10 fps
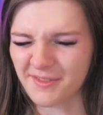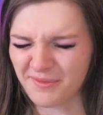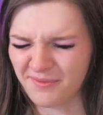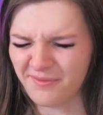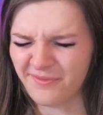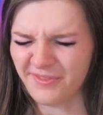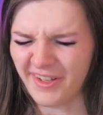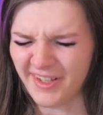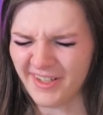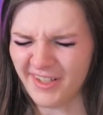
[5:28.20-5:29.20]
we have a
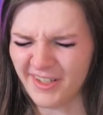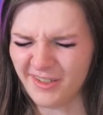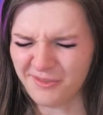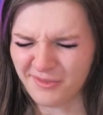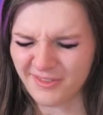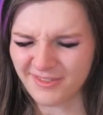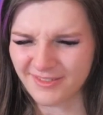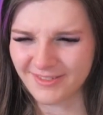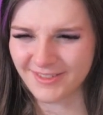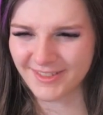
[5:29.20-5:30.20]
Christmas day. Bonuses
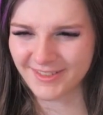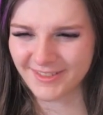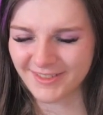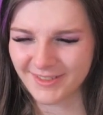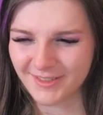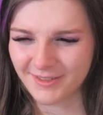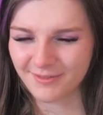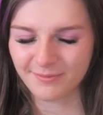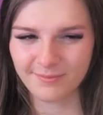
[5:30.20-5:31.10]
chest. We are good.